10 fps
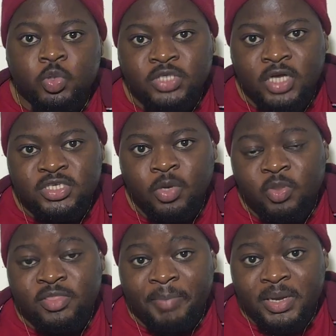So
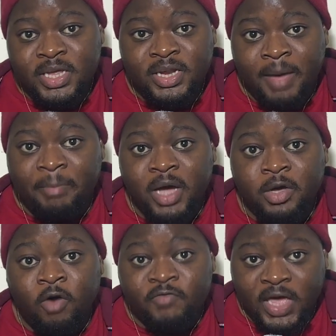starting with the Benin
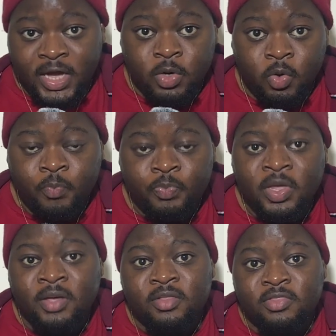Empire of the Edo,
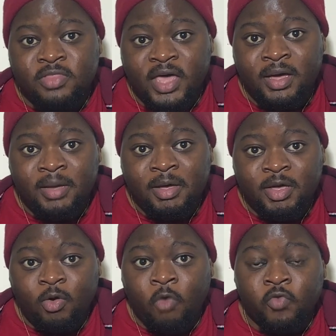their
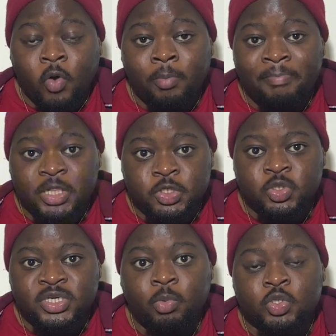overall
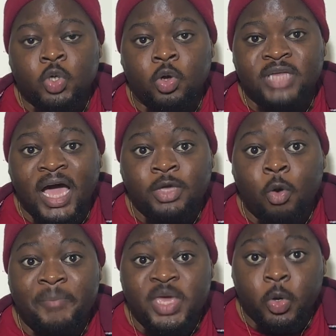military was called
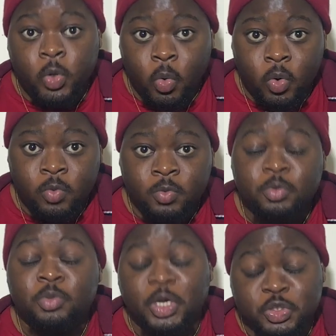Ayo,
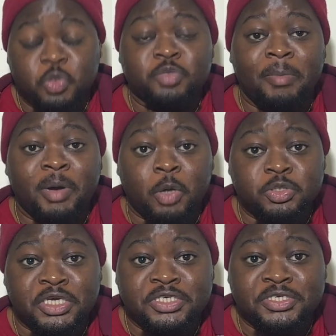excuse my
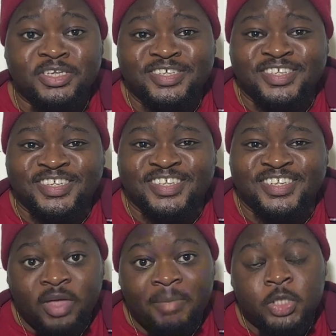pronunciation.
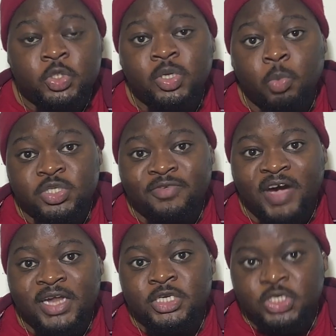So their military was
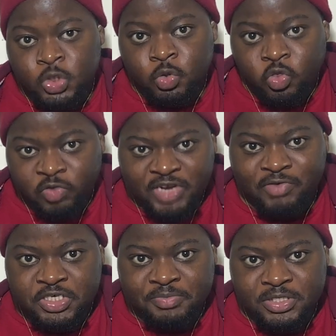divided into
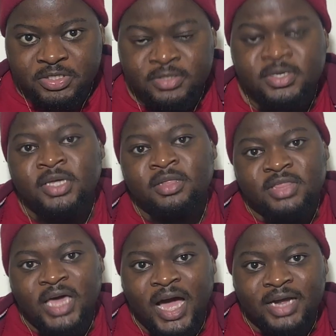3 regiments.
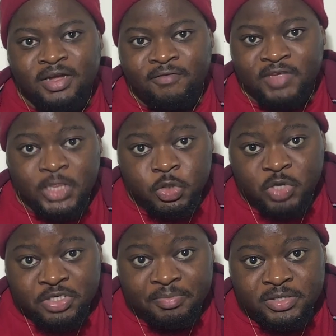They had a
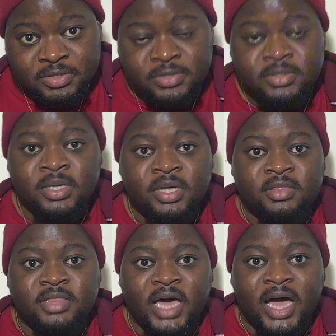village regiment,
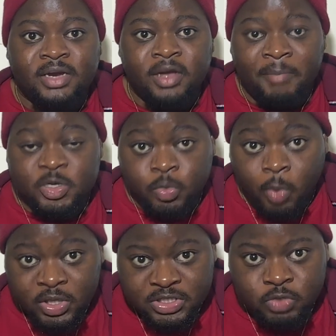they had a
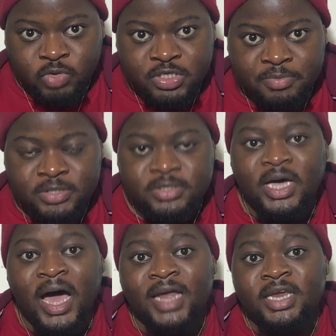metropolitan
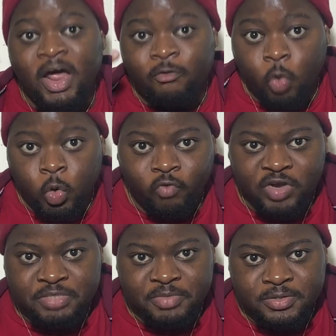regiment, and a
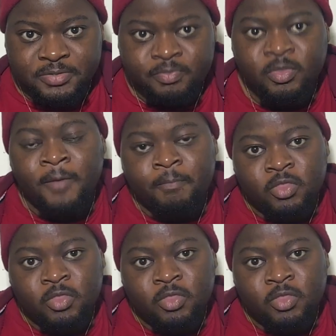royal regiment.